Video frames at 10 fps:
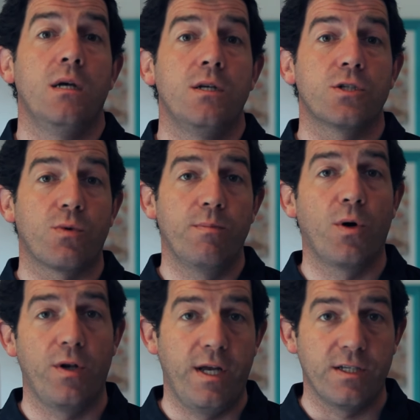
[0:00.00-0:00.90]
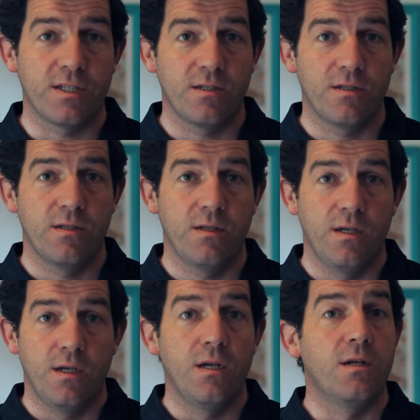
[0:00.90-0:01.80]
Squid Bolognese.
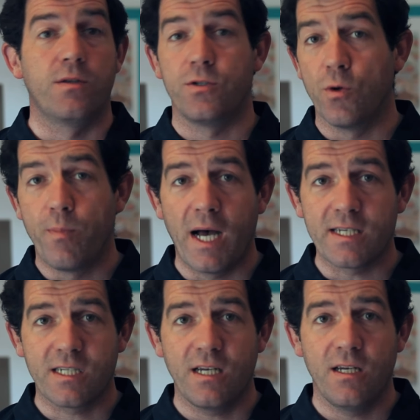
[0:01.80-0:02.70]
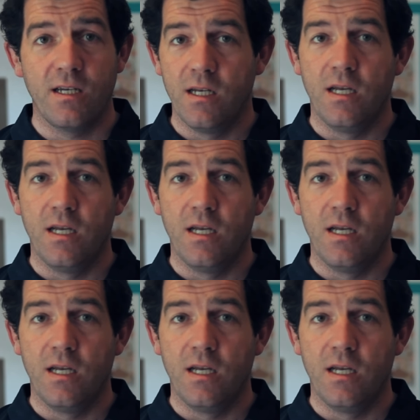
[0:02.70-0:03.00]
There's no pasta,